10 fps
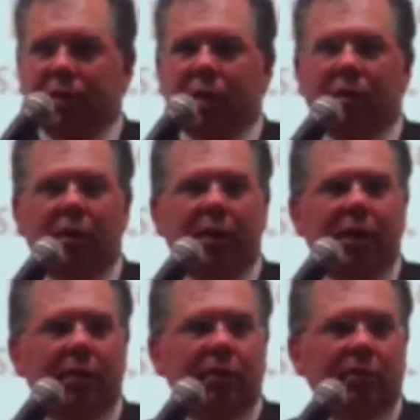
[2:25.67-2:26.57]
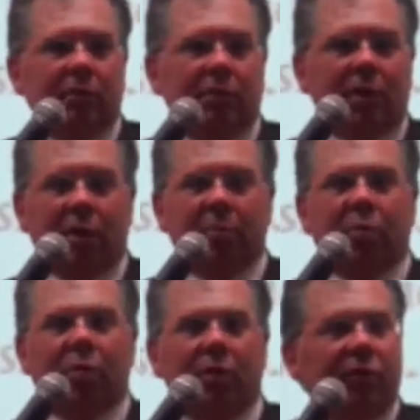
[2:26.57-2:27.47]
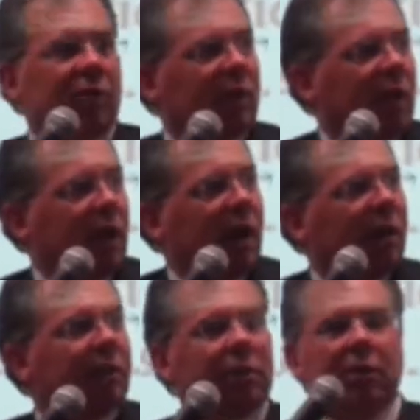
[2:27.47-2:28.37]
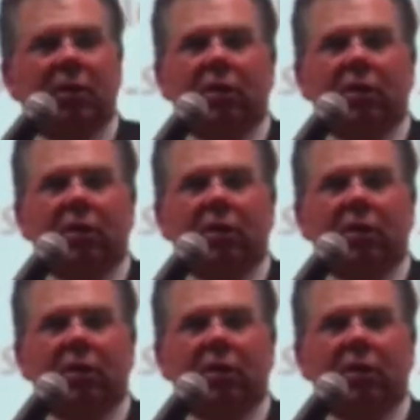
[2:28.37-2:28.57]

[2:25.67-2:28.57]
Carol Anne got bored of sneaking out,